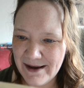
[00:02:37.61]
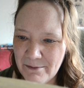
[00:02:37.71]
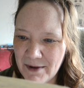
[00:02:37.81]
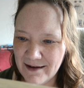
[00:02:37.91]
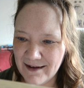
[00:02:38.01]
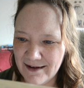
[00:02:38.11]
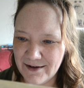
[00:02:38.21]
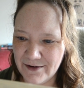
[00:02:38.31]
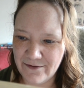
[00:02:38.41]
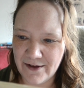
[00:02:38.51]
Maka and
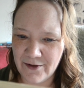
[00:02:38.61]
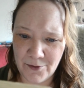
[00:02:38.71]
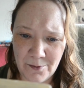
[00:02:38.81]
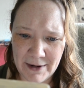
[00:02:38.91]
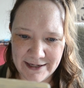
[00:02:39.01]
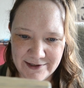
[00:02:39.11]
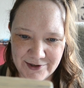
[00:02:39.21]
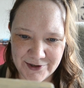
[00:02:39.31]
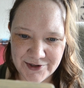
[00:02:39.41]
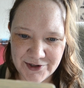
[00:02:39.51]
her fellow
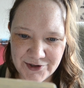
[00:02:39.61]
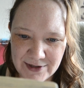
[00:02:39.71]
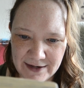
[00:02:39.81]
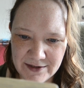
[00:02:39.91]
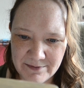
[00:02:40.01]
meisters strive